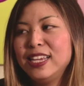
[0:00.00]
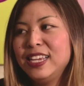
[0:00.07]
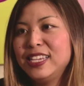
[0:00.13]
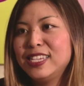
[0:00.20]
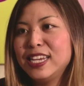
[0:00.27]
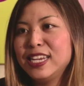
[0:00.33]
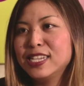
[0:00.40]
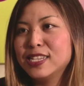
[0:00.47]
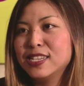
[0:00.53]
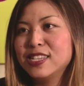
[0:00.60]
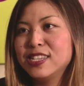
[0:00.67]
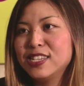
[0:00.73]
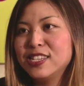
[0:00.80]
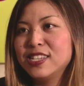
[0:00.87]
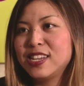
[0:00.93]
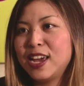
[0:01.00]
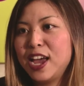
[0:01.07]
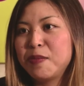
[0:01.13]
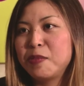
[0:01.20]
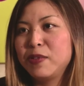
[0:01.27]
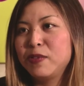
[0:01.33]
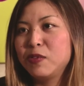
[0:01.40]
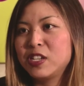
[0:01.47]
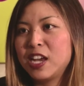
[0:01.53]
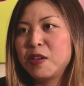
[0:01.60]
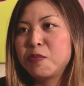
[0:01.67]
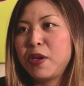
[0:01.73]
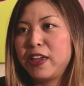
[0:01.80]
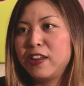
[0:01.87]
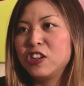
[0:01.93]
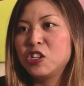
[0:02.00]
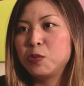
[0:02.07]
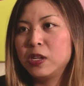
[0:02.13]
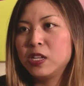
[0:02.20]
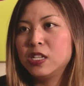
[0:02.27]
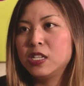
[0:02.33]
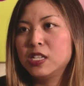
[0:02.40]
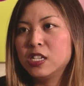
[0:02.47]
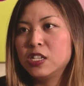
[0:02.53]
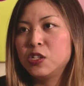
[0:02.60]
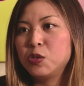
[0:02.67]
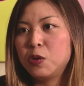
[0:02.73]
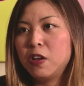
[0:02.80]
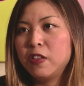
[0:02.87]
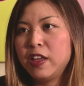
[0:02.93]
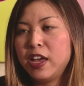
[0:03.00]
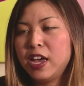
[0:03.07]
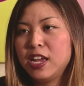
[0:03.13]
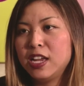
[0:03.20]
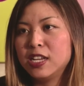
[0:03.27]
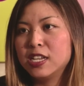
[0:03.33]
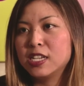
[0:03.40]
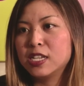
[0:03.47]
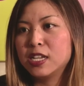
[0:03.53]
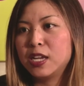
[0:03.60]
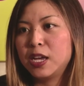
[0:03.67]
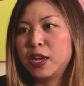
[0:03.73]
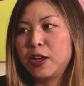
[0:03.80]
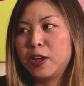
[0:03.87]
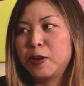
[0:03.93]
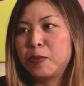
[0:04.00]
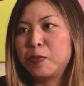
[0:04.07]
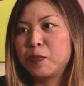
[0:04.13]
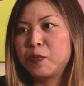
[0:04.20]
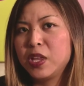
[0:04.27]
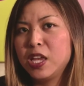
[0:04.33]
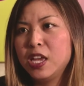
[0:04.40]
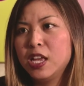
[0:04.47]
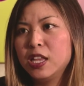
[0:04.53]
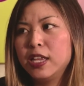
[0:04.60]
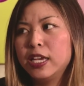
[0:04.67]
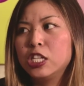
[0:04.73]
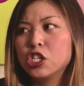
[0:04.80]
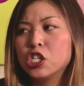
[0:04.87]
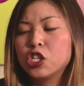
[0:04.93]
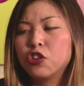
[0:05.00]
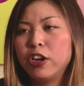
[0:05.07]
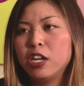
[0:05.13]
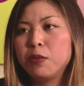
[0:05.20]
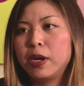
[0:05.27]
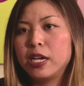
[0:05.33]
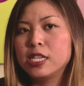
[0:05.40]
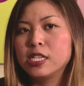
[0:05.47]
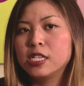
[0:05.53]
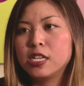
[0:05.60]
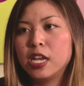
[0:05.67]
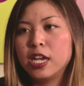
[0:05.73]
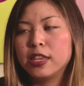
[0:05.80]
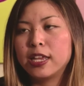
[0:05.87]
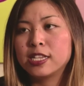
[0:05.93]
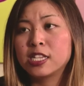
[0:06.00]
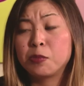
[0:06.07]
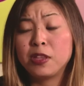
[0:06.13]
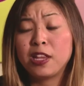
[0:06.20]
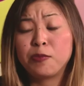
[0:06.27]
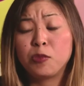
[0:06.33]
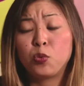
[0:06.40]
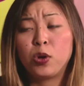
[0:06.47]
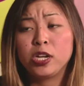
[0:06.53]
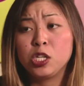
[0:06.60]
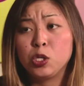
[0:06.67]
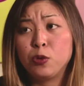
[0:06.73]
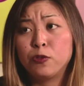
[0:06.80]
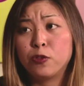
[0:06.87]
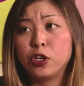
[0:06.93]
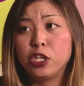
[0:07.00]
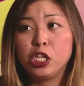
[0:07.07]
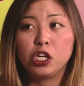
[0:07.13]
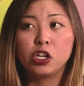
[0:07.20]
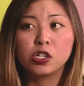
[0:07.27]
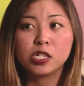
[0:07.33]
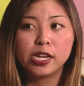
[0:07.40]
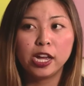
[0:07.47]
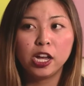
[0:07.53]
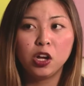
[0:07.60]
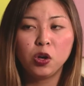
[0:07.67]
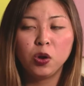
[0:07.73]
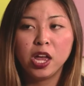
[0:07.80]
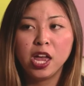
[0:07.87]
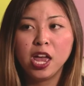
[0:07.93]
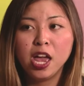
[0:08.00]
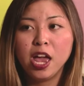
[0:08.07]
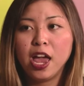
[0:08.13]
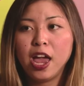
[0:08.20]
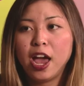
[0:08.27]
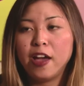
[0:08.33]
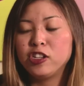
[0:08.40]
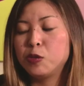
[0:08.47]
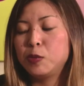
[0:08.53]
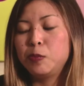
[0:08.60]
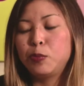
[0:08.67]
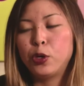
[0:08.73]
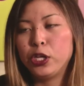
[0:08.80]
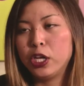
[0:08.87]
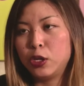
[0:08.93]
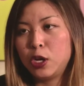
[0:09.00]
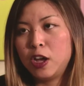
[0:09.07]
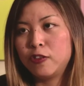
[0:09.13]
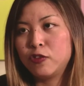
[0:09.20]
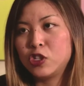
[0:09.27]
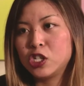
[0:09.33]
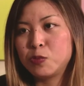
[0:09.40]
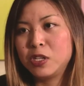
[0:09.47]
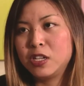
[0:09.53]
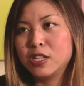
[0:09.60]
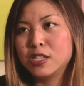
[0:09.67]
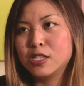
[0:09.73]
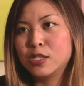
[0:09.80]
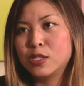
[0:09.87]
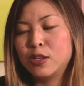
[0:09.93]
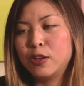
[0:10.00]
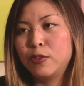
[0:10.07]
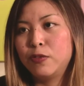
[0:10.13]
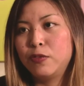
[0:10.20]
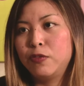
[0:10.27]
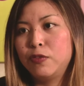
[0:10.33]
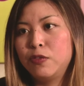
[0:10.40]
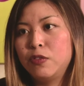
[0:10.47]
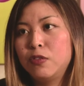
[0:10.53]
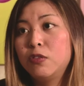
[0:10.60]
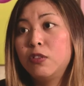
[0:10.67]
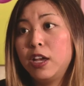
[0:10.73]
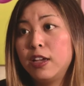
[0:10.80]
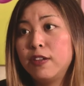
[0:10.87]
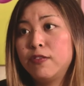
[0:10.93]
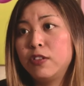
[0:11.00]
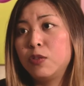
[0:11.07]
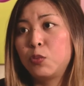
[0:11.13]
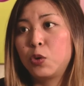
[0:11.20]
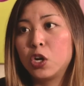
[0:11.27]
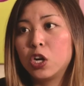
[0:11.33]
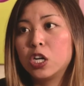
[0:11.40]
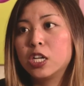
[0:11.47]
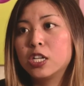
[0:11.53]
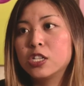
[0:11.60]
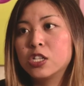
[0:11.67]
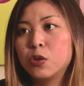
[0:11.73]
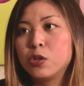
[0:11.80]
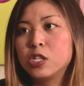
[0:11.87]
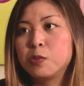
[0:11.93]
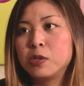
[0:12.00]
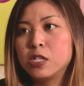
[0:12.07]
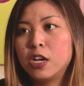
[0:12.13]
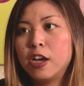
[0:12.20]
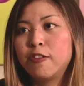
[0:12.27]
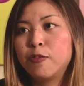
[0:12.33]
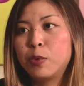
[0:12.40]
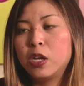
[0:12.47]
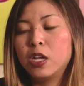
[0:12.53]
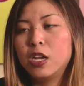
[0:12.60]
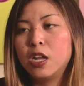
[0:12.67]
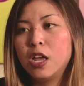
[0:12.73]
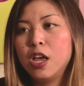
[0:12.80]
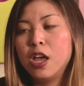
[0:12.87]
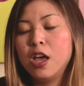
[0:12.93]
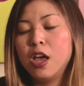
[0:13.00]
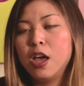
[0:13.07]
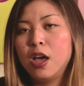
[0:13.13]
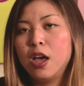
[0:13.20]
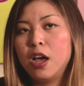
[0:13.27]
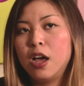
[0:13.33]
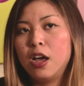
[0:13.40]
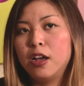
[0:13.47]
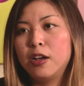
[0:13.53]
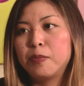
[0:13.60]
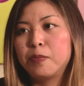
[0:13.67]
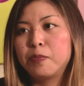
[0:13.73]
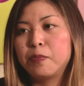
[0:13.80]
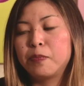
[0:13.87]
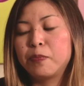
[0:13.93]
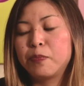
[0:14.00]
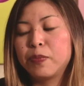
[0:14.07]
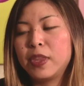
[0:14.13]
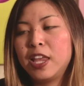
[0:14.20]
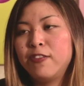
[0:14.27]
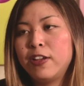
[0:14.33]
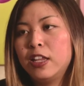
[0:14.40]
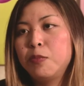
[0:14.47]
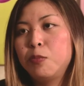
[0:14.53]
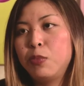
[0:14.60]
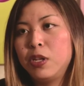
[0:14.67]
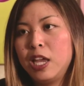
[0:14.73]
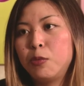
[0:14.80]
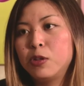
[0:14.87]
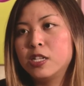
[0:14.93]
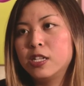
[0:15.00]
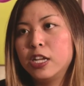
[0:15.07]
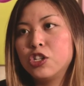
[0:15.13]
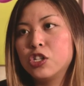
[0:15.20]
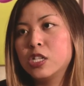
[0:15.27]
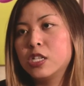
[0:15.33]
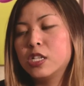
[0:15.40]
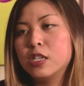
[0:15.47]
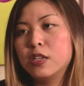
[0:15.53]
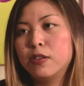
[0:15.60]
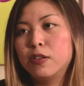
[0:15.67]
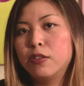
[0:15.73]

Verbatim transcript: it takes time and time management to do all that. Um, like just creating my site, that's something that I've been wanting to do for years now. I've just been putting it off just because of life and work, so it's been tough. But um, I've finally been able to like just